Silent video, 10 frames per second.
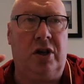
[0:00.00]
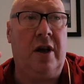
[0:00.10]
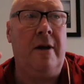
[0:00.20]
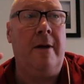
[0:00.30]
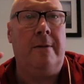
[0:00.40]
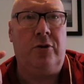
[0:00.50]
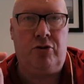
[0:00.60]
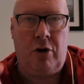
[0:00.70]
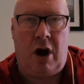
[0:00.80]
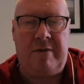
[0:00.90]
to
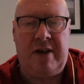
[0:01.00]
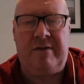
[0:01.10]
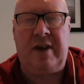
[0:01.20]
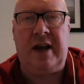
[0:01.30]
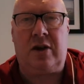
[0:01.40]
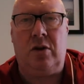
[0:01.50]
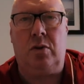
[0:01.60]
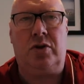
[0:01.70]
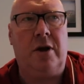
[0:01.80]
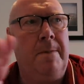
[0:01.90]
drive their
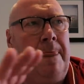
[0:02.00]
vehicles,